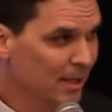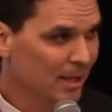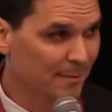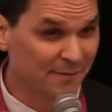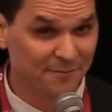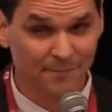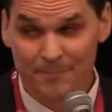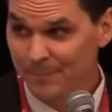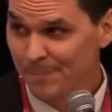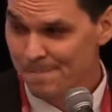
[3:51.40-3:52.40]
I mean,
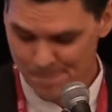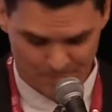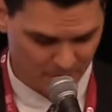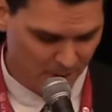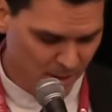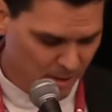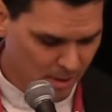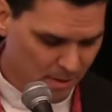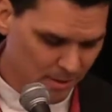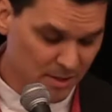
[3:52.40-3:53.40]

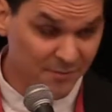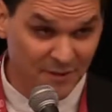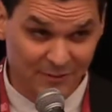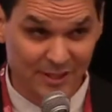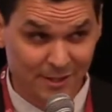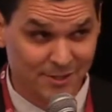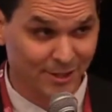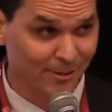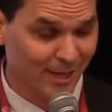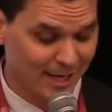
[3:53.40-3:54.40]
it was 50 years
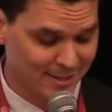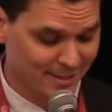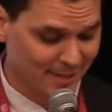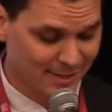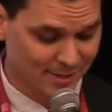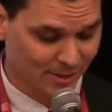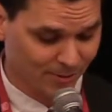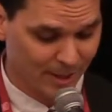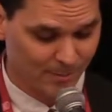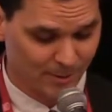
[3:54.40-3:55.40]
ago, guys. That's
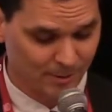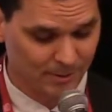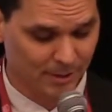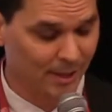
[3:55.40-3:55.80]
incredible.